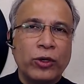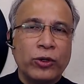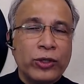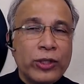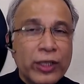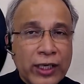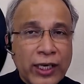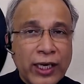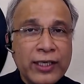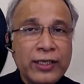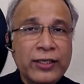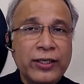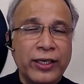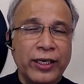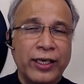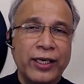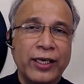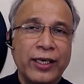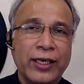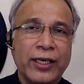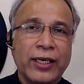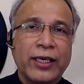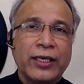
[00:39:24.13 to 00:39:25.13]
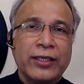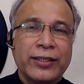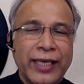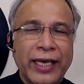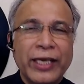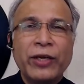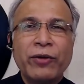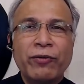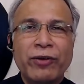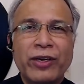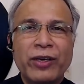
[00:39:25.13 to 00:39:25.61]
to the country.
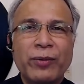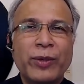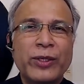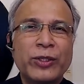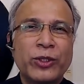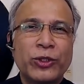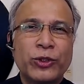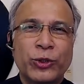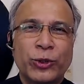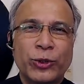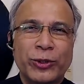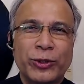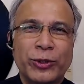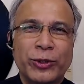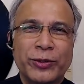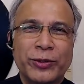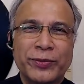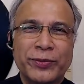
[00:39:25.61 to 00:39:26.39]
Thank you very much, Kishore.